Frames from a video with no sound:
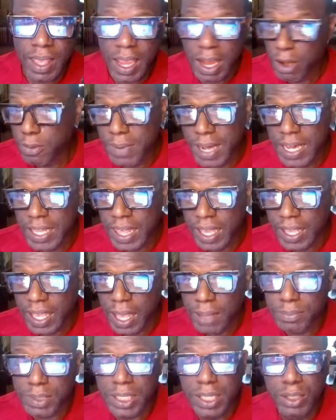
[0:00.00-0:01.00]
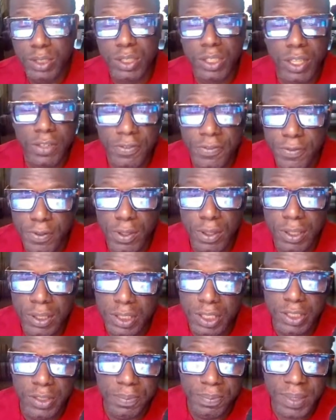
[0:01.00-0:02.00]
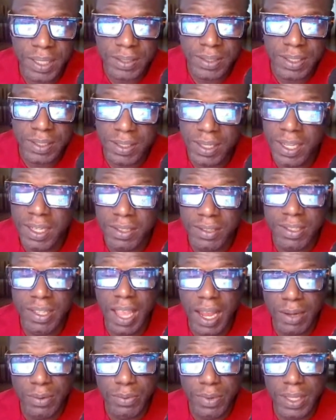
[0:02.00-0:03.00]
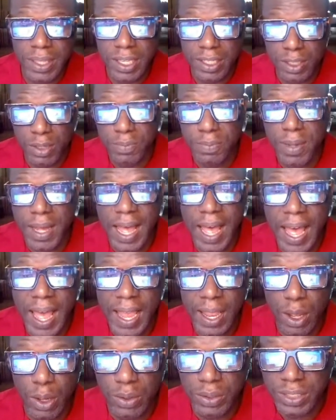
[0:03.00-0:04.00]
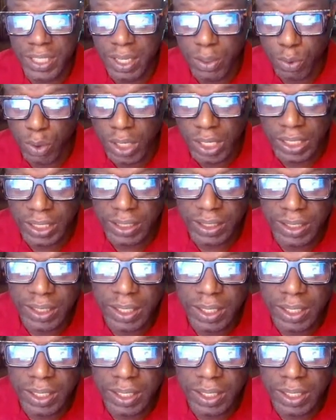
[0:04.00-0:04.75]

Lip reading: everybody that comes into your funnel, into your business, is not ready to buy on day one.